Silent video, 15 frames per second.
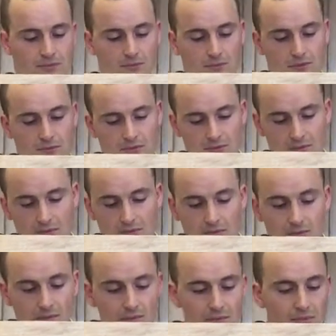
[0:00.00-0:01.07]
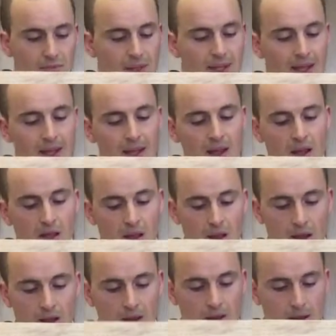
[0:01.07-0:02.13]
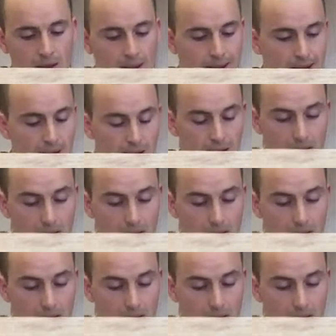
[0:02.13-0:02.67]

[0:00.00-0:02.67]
[no speech]